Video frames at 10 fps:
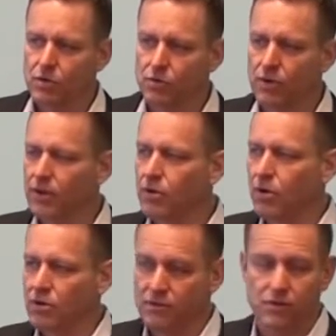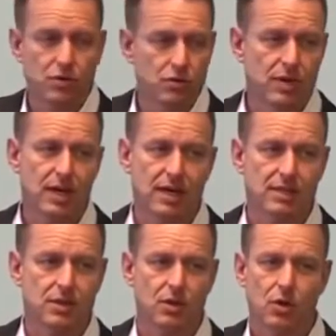during the course of the 2
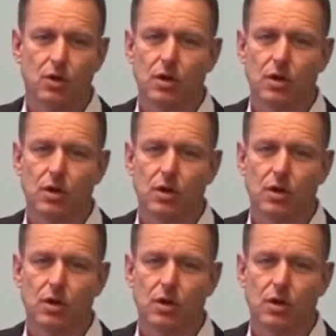days,